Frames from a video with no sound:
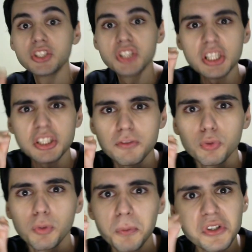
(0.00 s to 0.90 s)
just
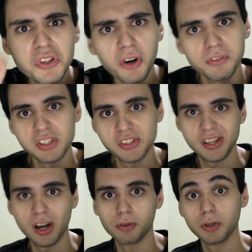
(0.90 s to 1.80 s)
to preserve the
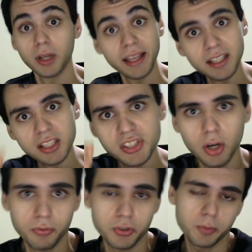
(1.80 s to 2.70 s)
self in a
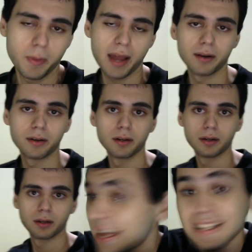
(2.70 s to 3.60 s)
selfish manner.
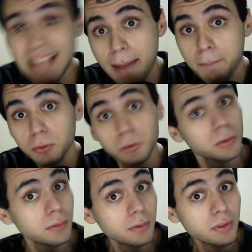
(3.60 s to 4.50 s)
Example
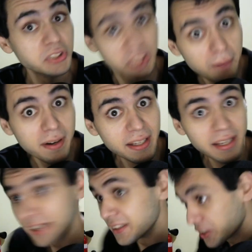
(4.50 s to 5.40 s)
tyranny
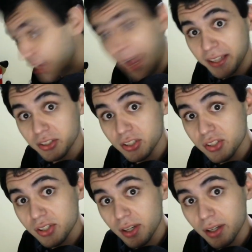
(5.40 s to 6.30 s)
and
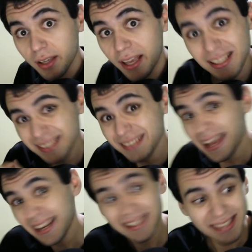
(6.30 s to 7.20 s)
dictators. Isn't
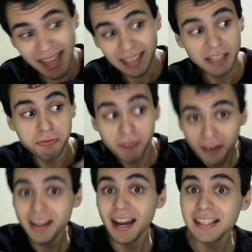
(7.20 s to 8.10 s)
that exactly a
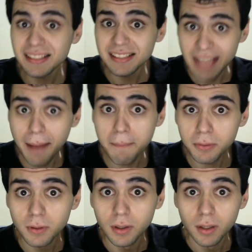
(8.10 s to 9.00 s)
very nice example?